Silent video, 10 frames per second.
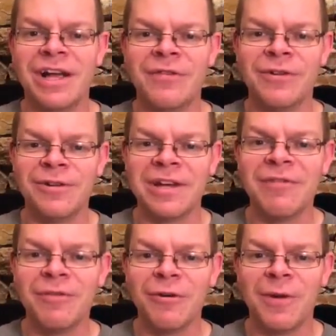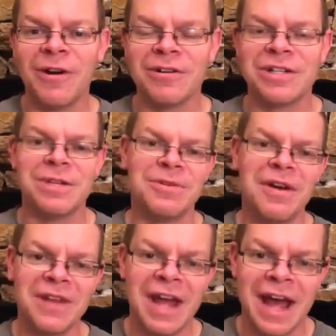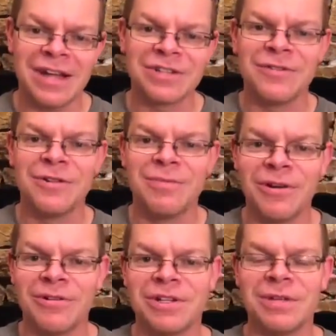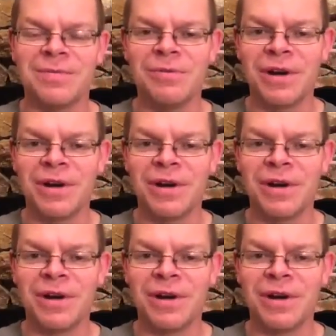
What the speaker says: If you're looking for a partnership, you have to ask for the partnership.